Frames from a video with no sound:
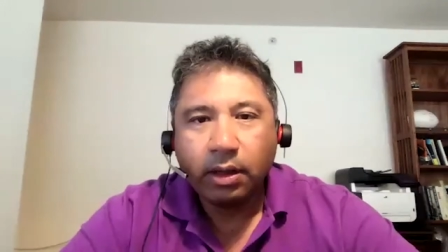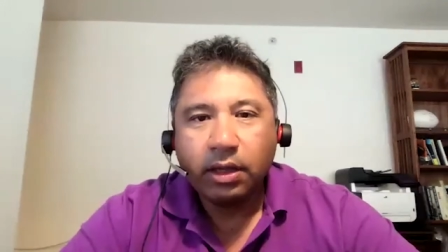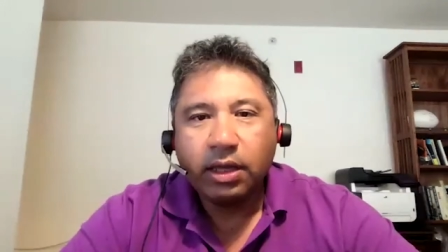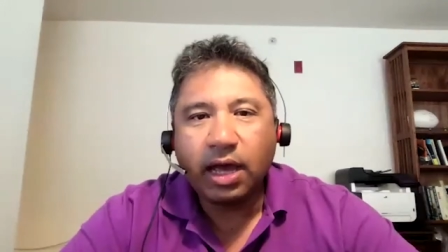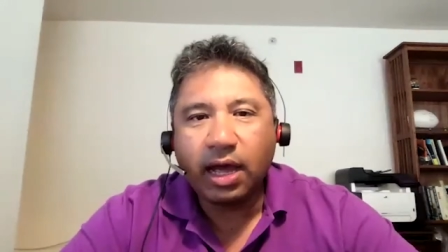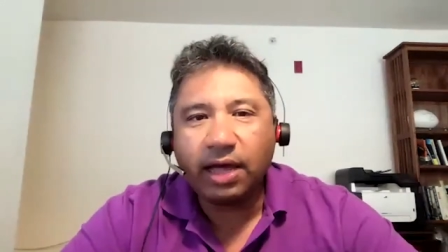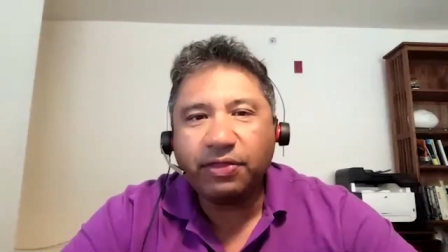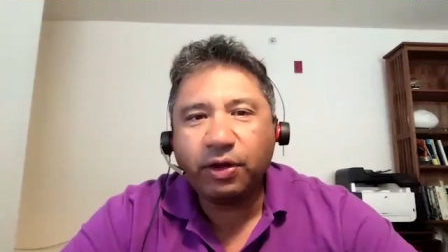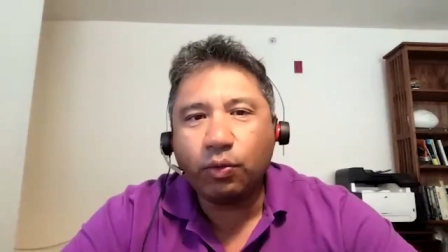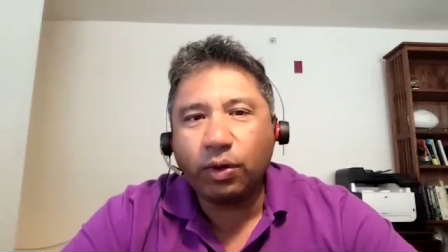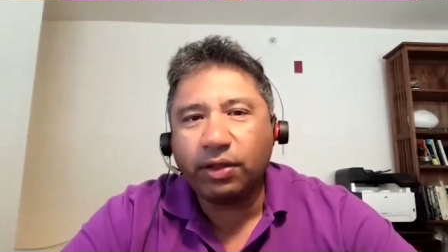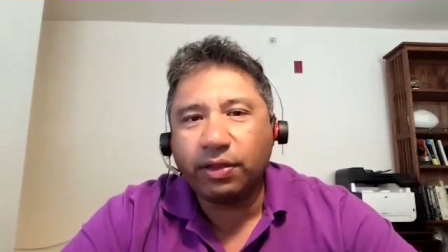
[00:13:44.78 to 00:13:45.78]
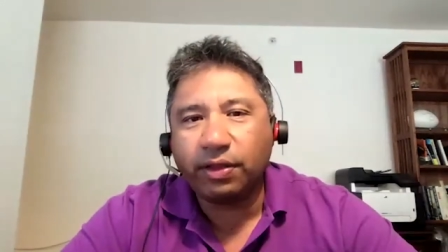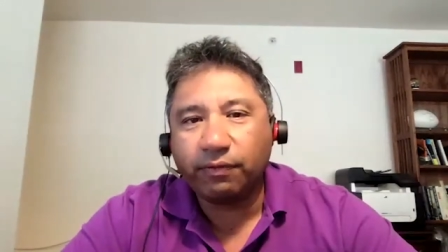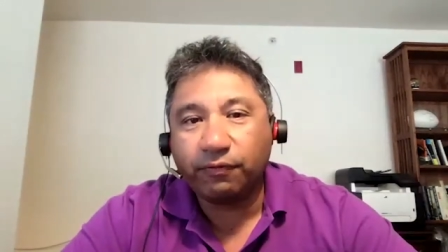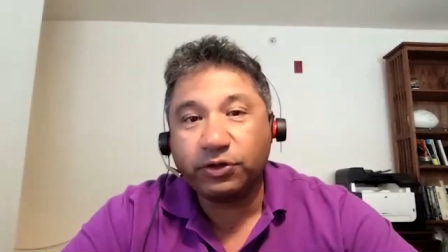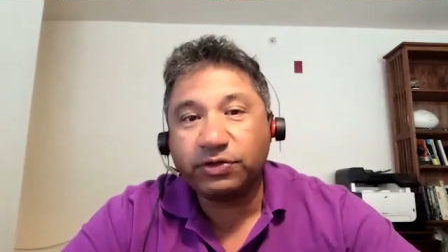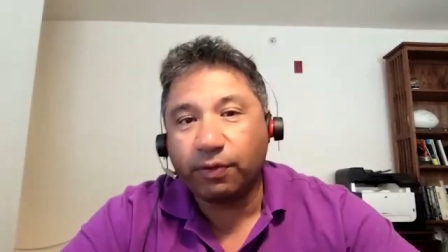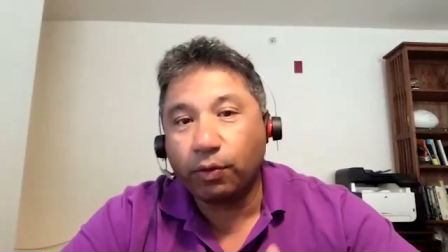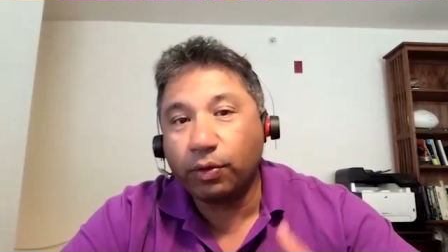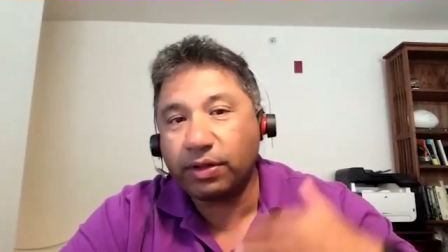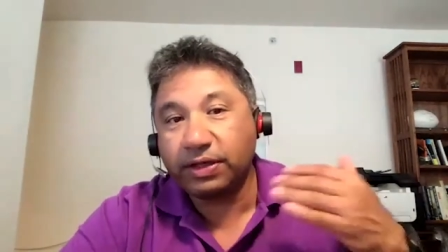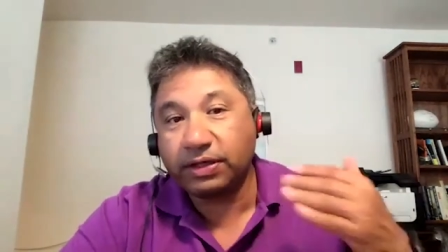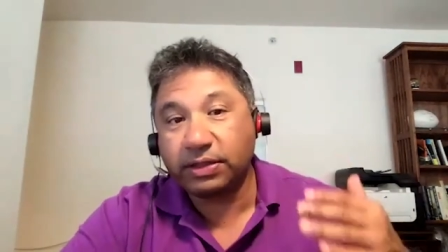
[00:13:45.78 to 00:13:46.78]
Yeah, I think one of the
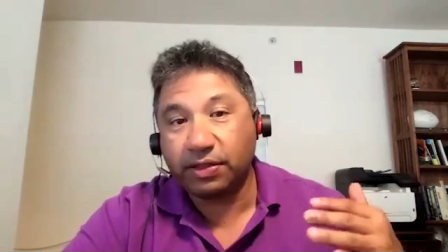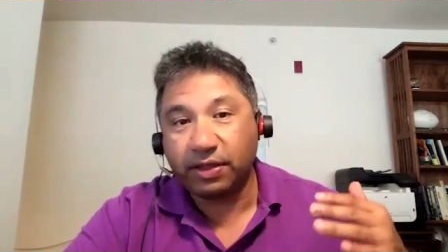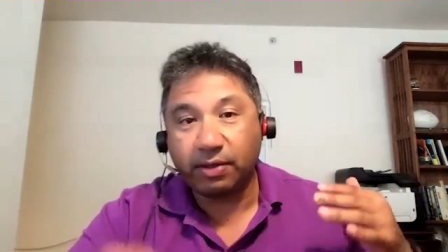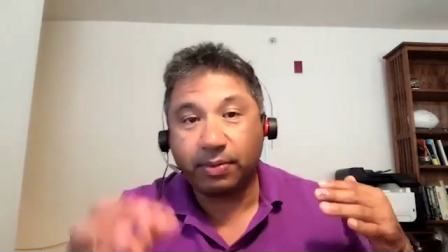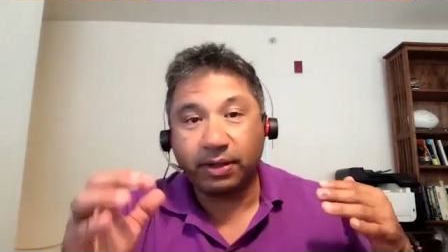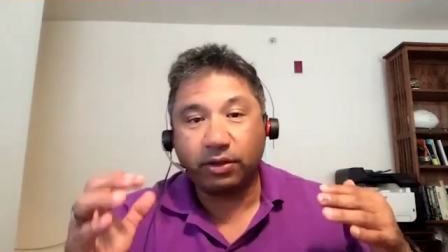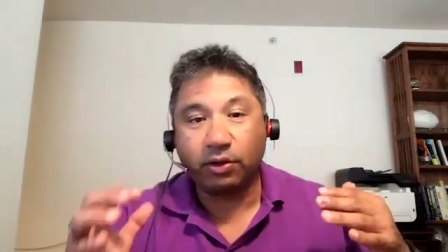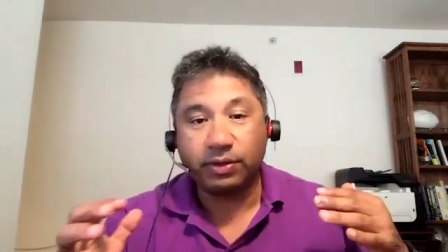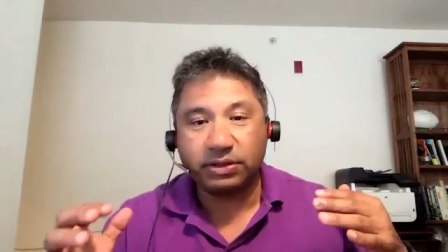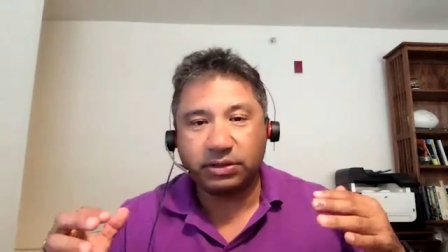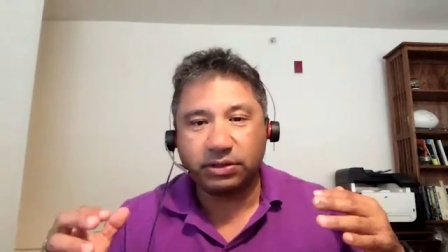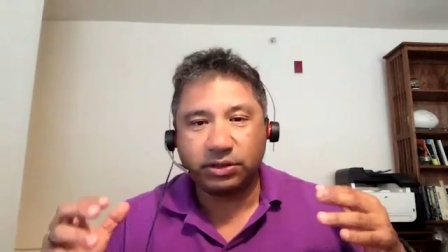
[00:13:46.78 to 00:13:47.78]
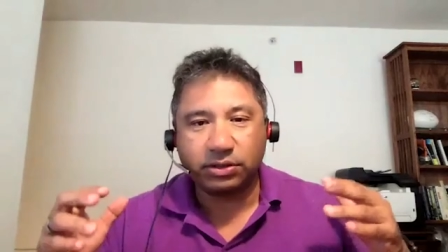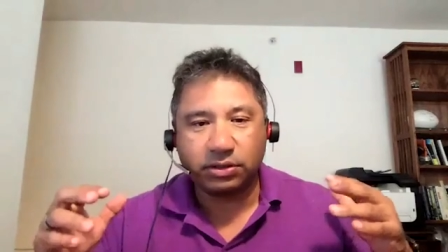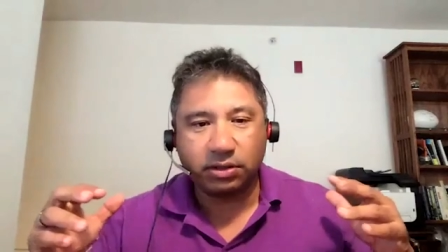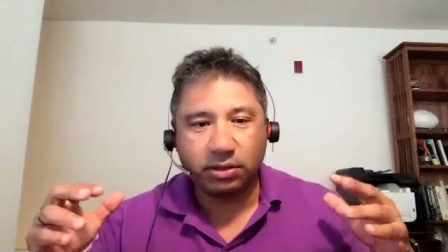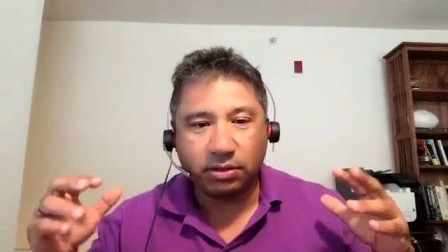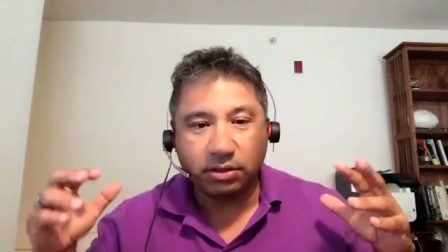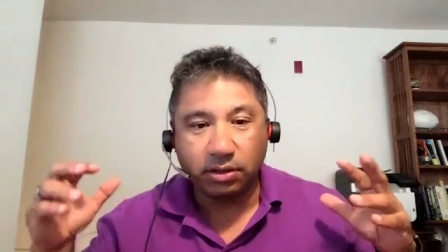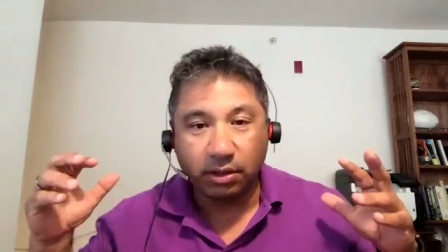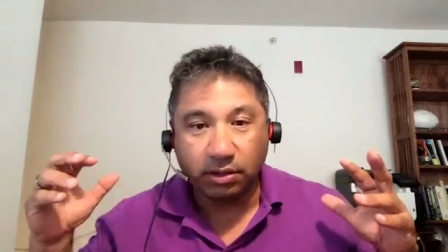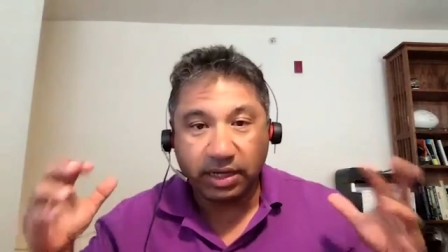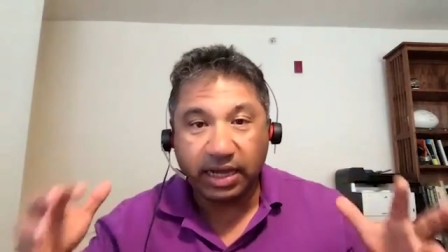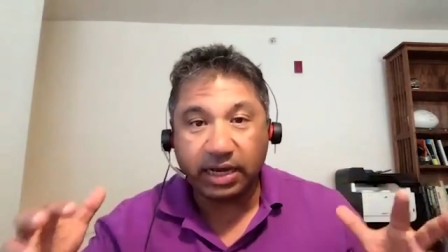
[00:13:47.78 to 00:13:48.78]
things to think about, though, is just
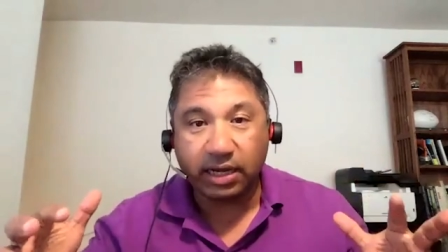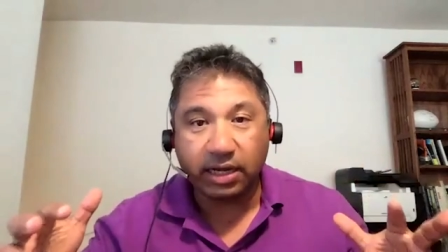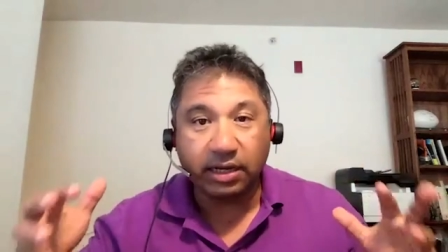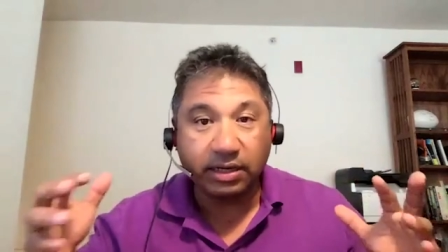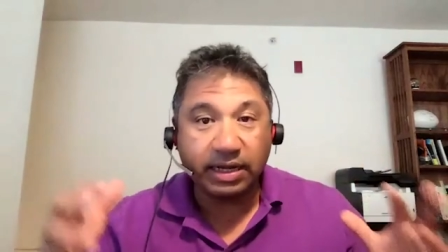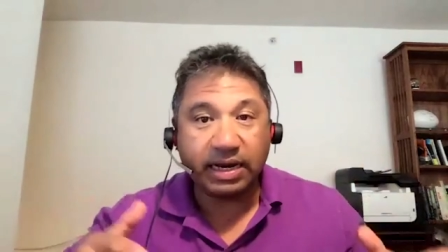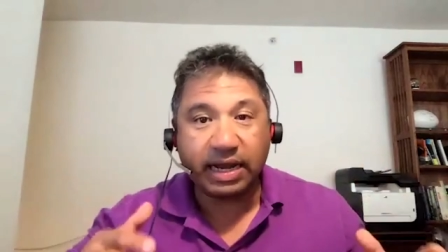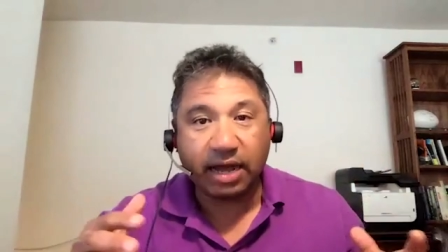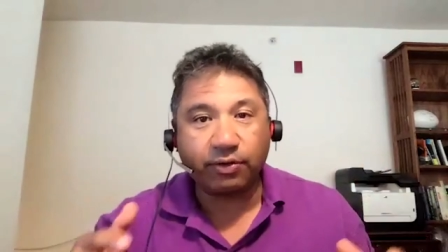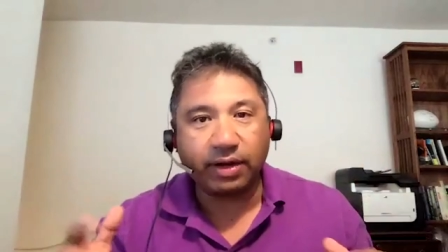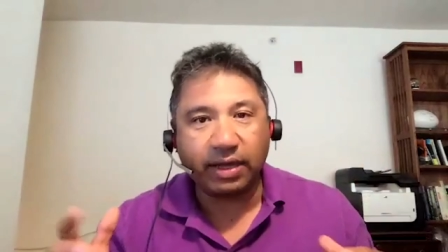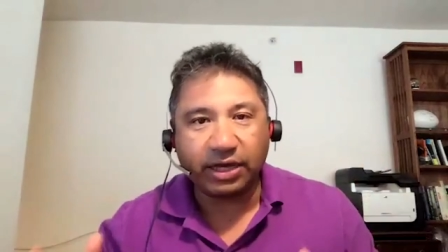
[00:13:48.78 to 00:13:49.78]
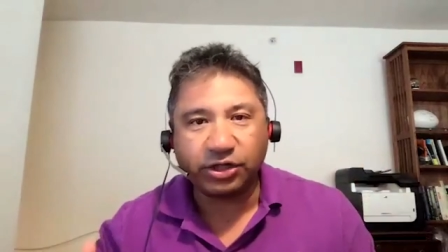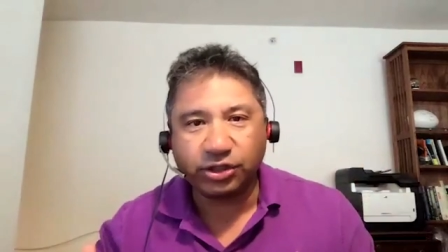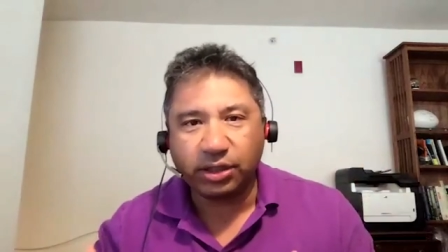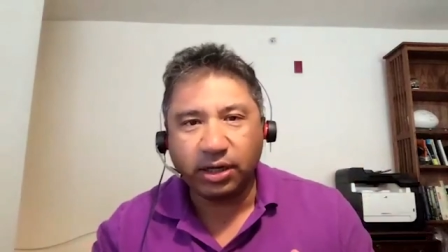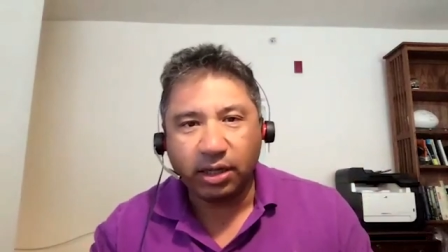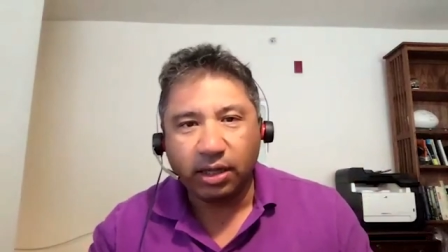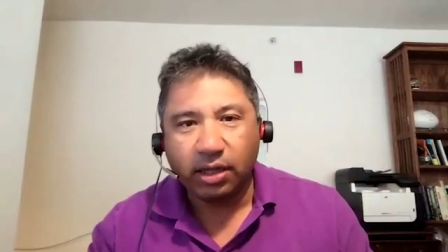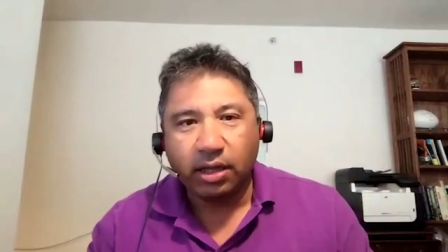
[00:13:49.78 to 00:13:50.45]
data and data aggregation.